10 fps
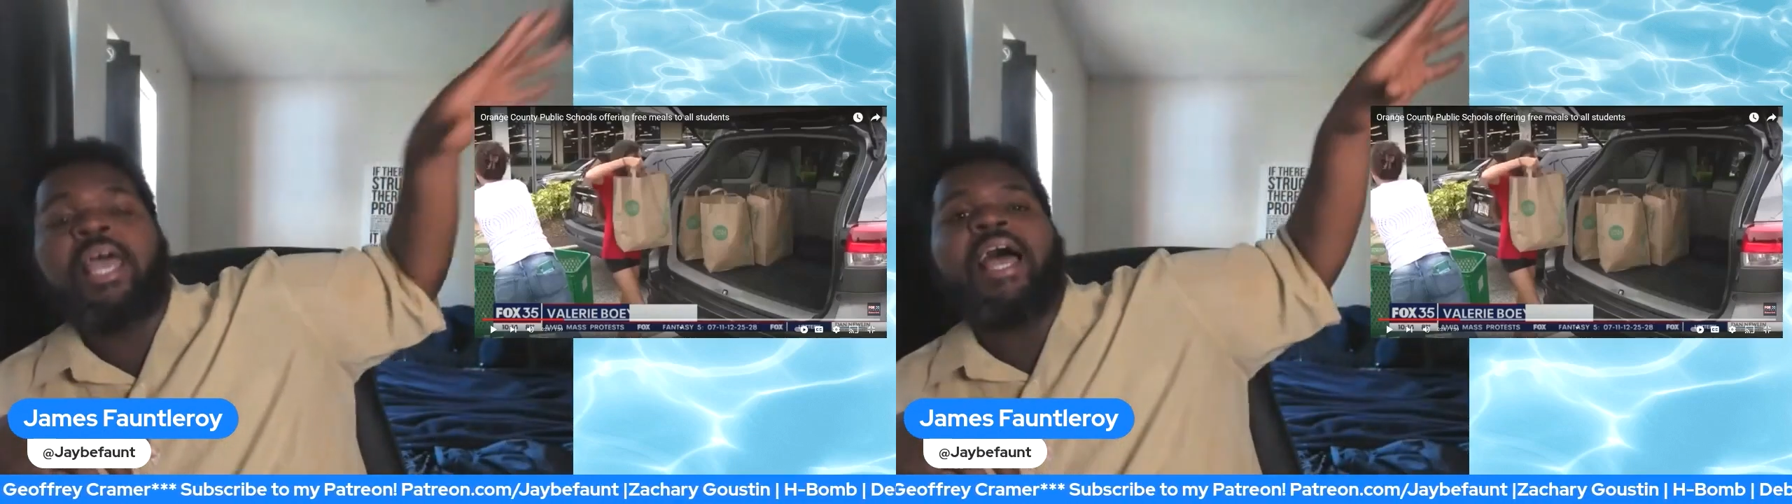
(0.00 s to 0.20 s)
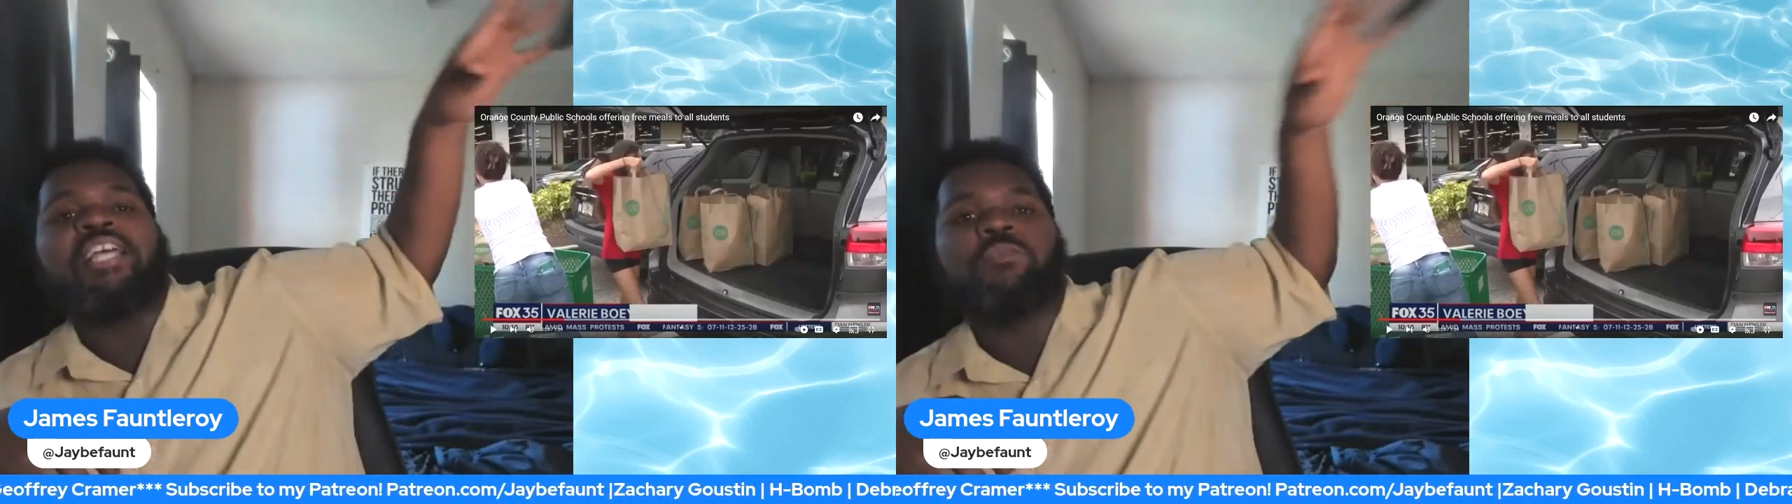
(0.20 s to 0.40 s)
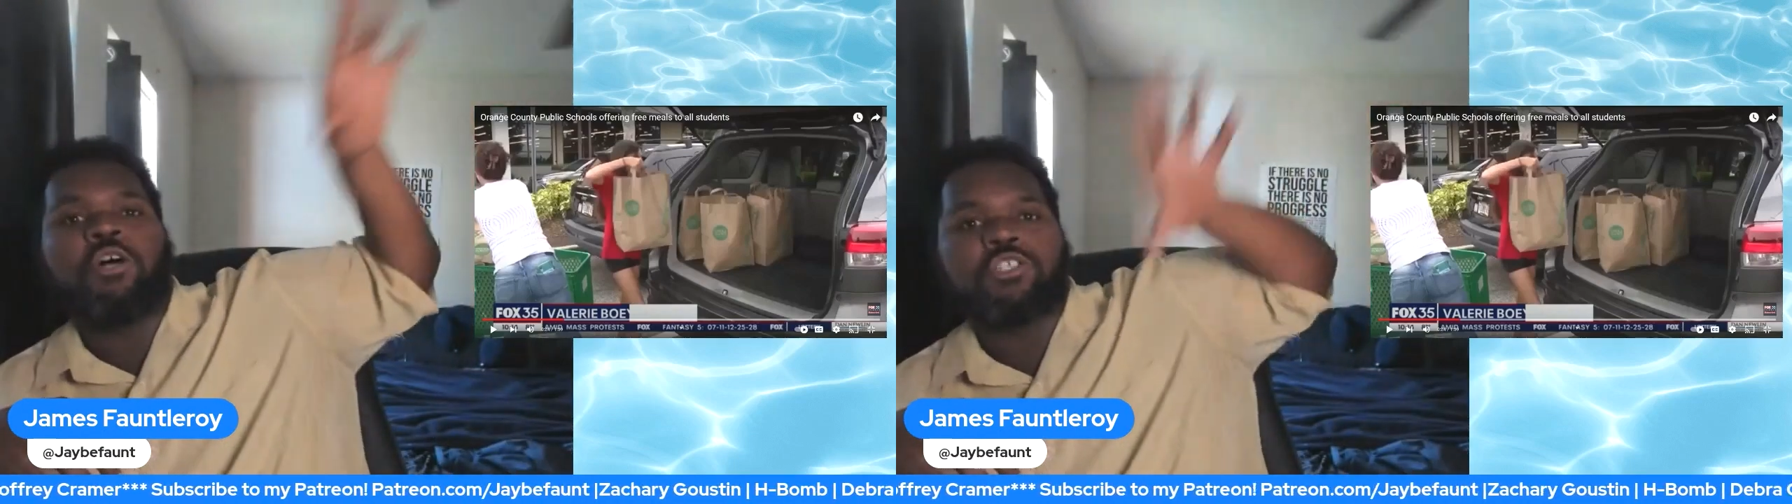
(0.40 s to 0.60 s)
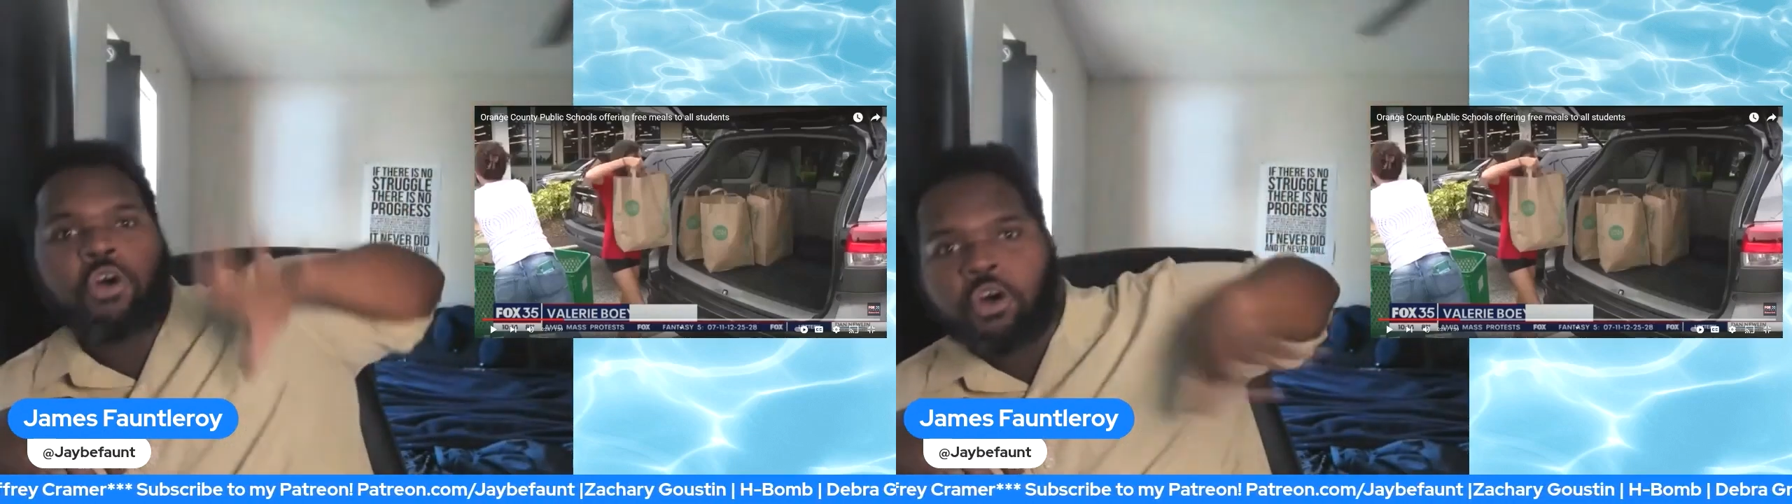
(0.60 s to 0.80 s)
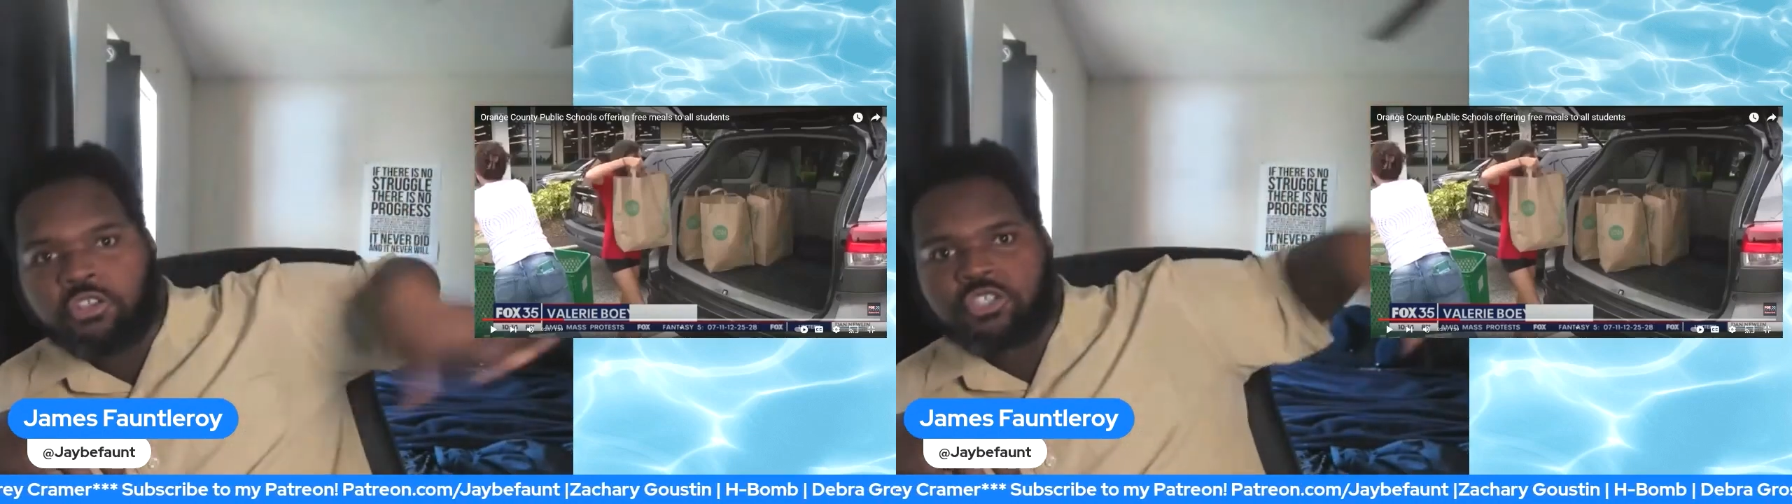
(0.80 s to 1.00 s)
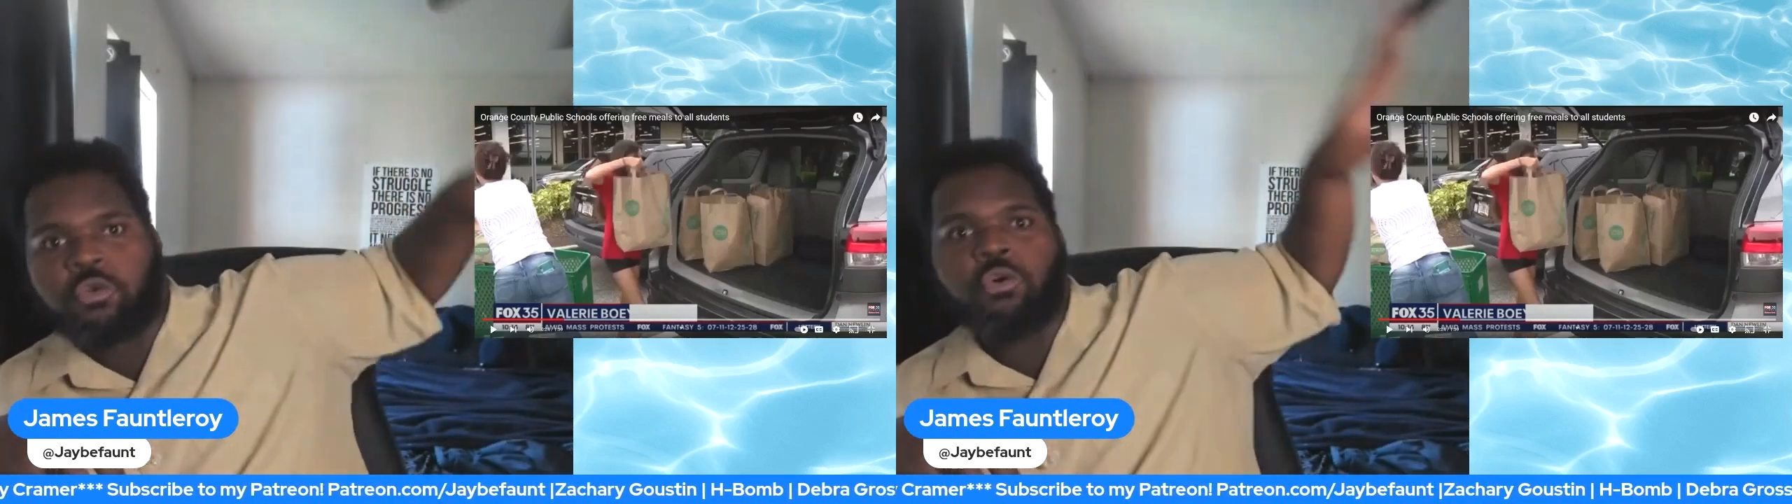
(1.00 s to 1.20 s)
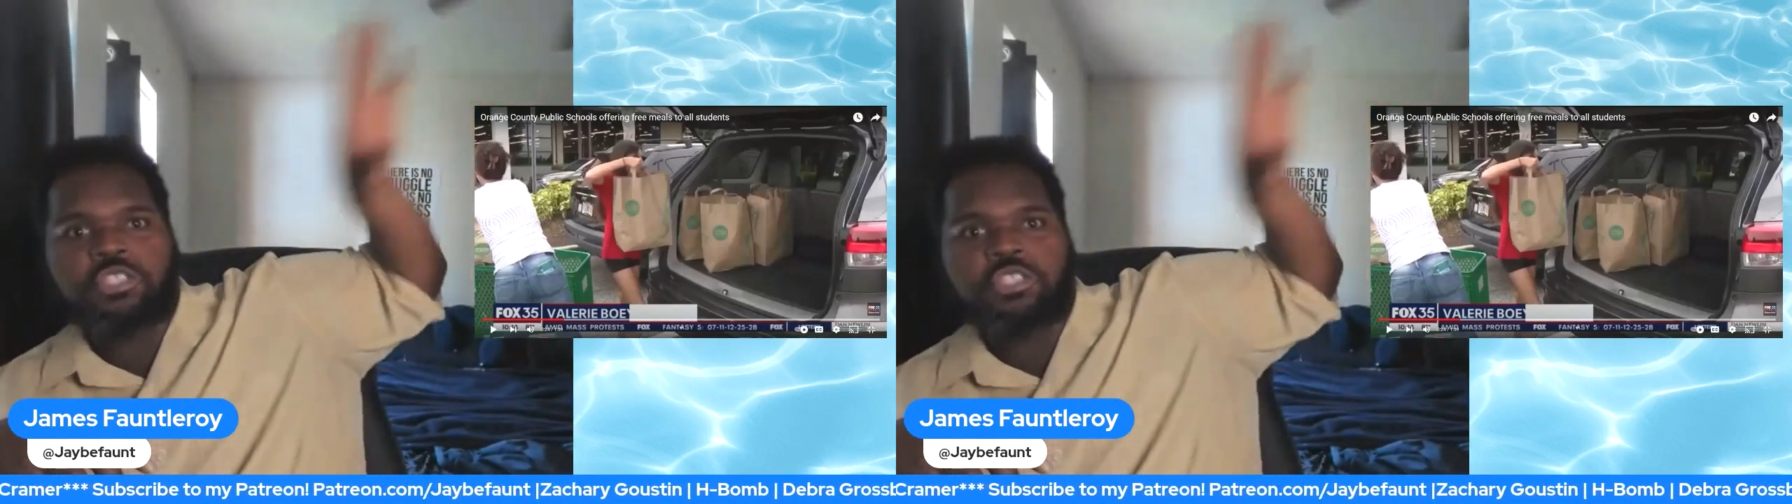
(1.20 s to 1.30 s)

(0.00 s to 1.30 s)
as well as all the schools